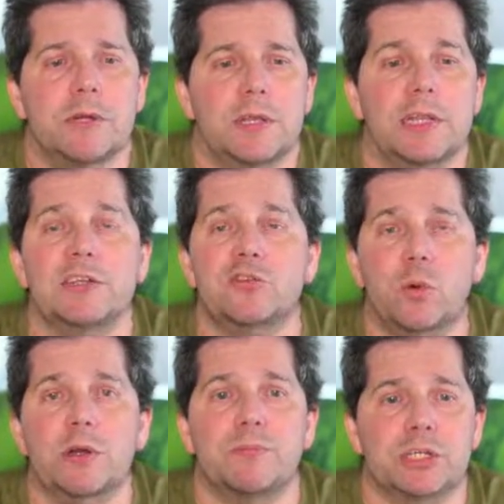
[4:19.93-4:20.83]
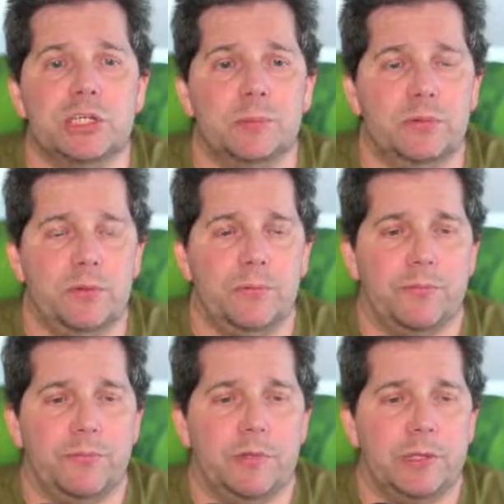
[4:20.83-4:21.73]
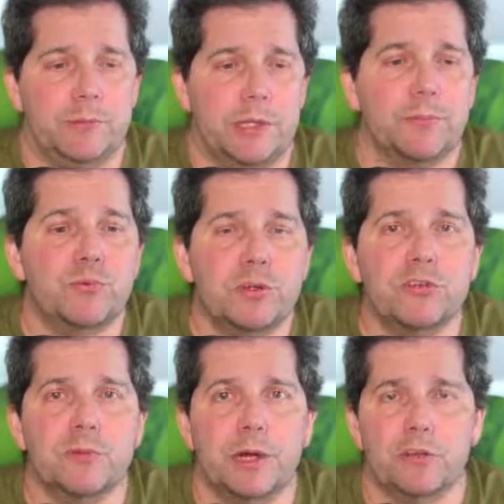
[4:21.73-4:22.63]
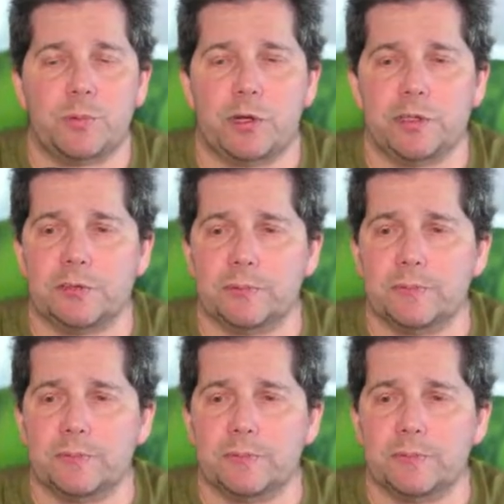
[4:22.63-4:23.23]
light-squared bishop, imprisoned by his pawns.